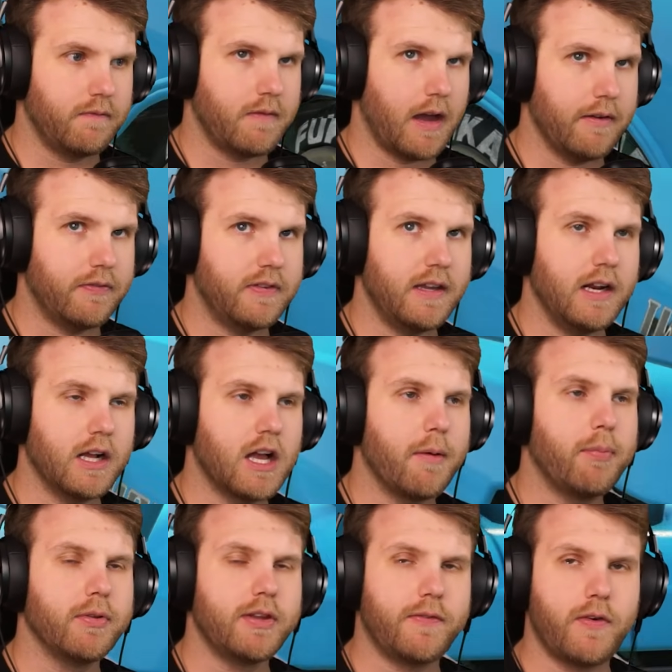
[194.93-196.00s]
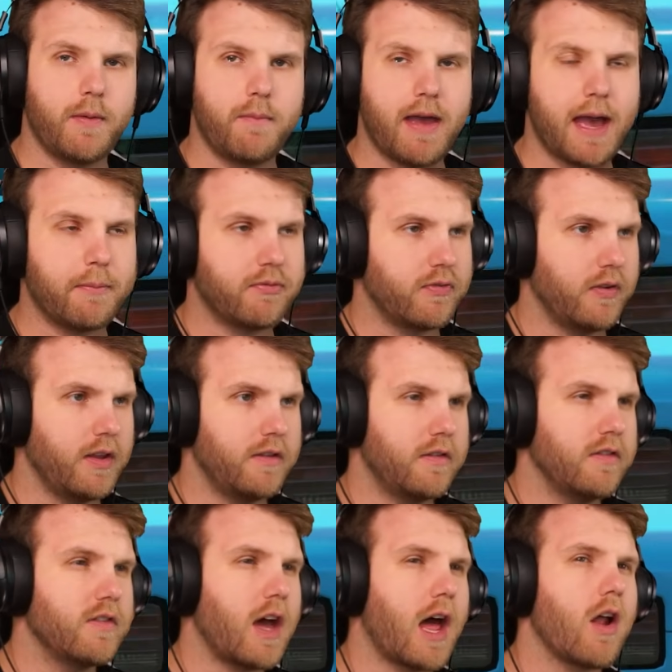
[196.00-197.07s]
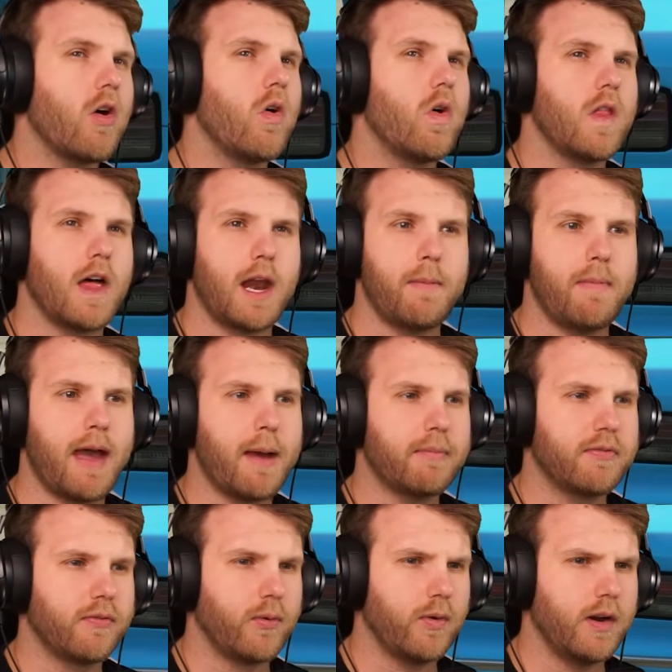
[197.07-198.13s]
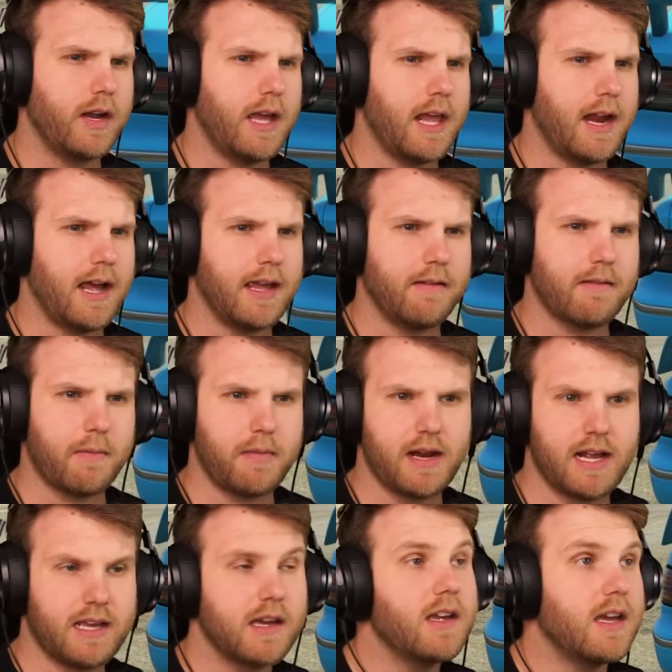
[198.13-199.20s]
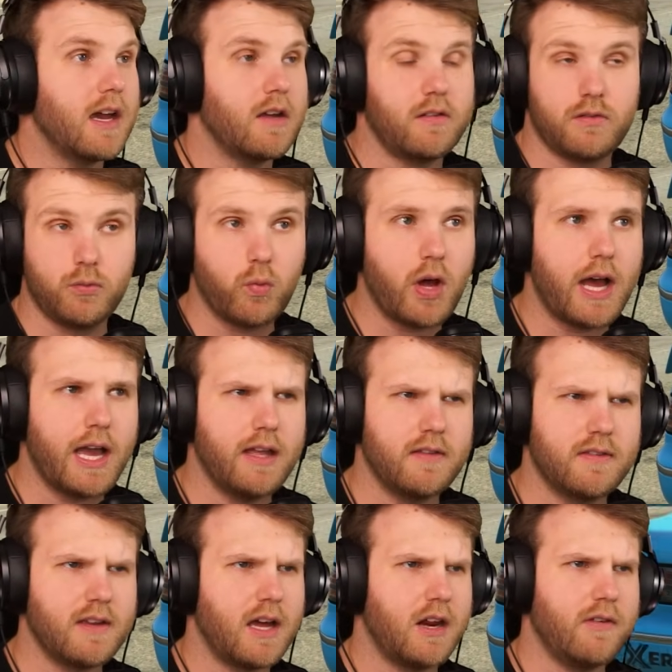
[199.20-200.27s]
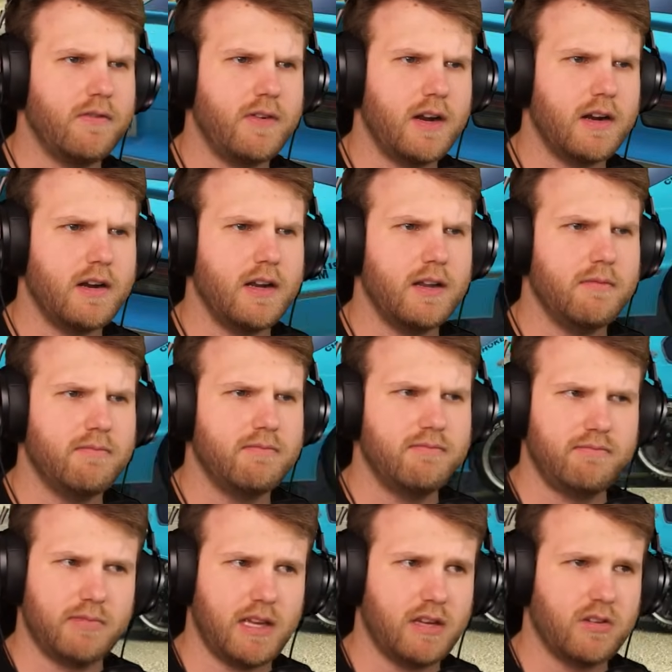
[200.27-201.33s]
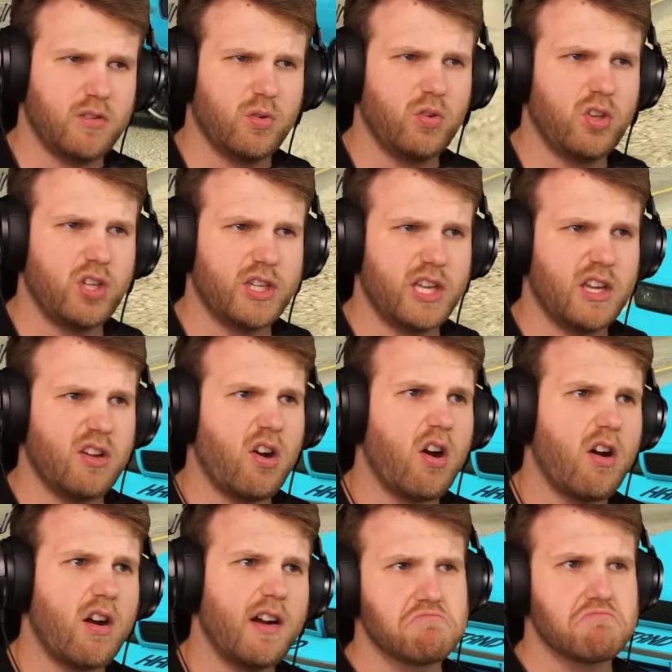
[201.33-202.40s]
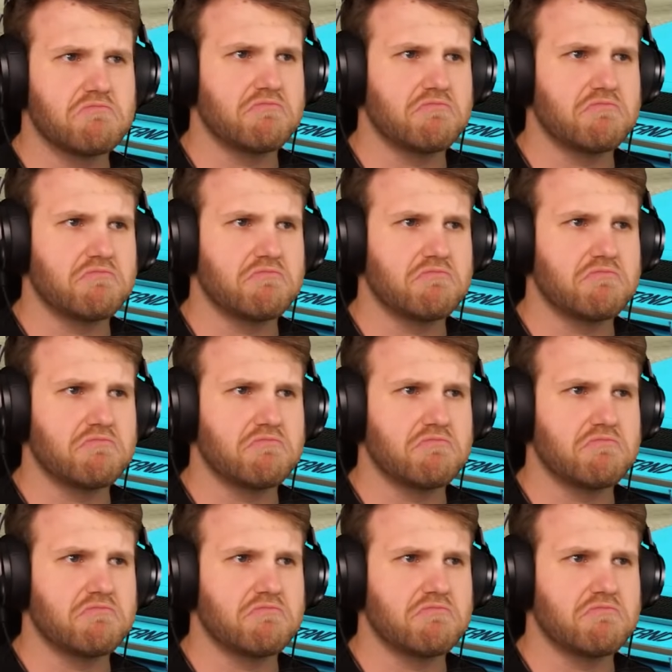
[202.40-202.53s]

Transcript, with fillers: I've seen a couple different maps for this. There's not a whole lot of maps for it, and I mean, I can guess why. It's not a very like cool looking car.